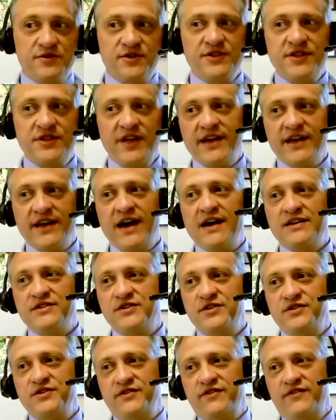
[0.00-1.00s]
like
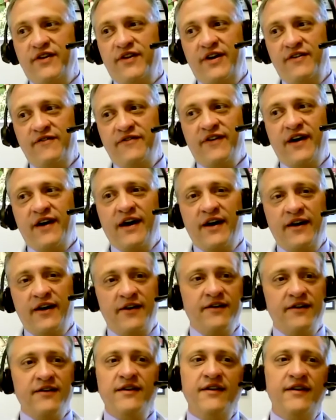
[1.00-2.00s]
oxygen and
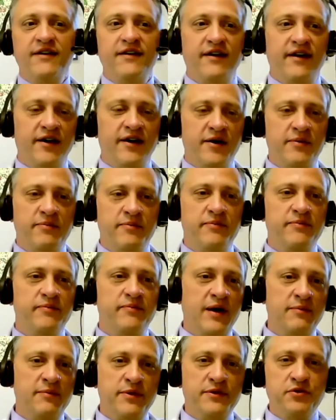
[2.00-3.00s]
fire,
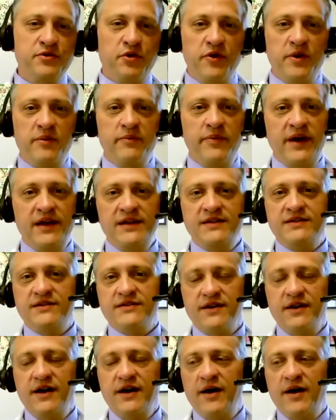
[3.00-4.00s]
a petroleum-based
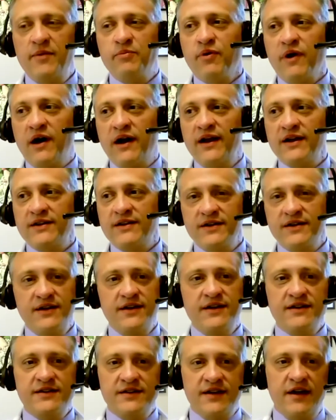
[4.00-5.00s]
product
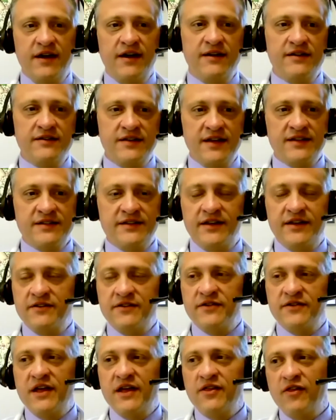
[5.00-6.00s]

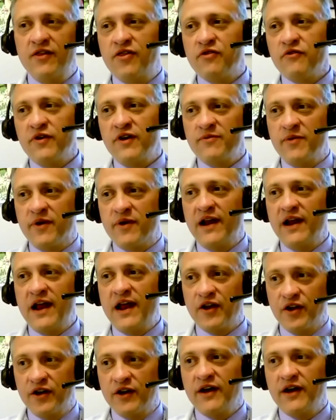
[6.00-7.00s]
the three of them are not a
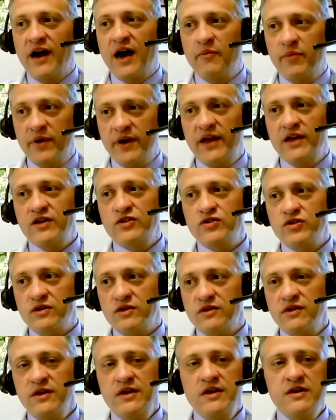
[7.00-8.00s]
good combination
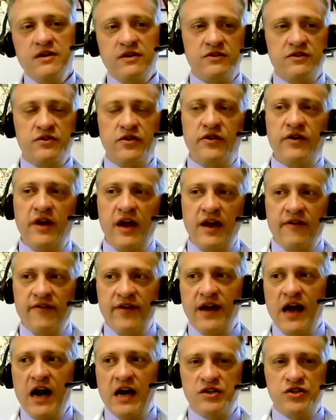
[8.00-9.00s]
because you're having
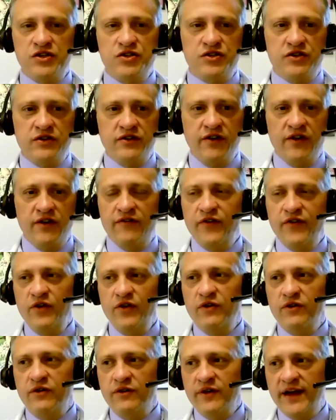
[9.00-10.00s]
oxygen,
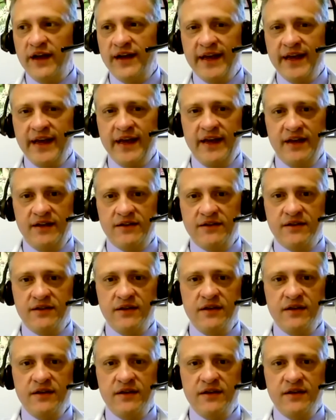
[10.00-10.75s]
fuel, and heat.